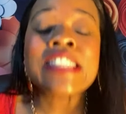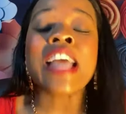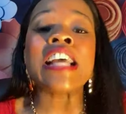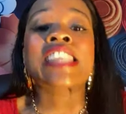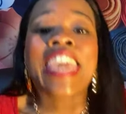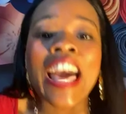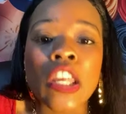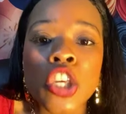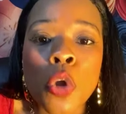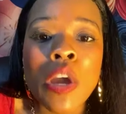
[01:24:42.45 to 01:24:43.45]
It's, it's
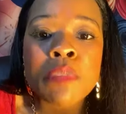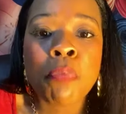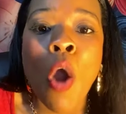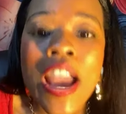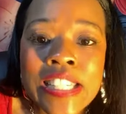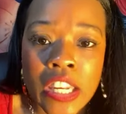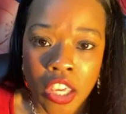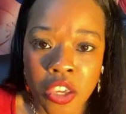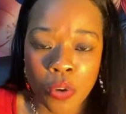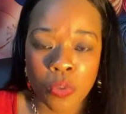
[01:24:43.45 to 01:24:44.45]
killing you. It's
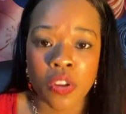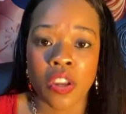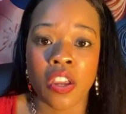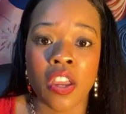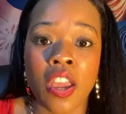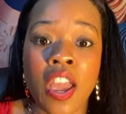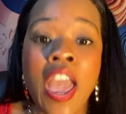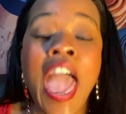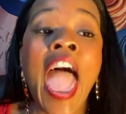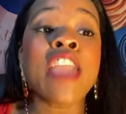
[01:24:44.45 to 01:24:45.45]
poisoning you.
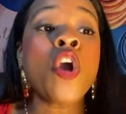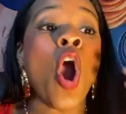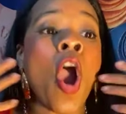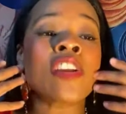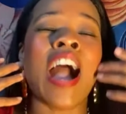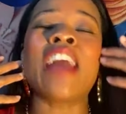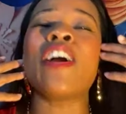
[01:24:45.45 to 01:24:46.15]
And you heard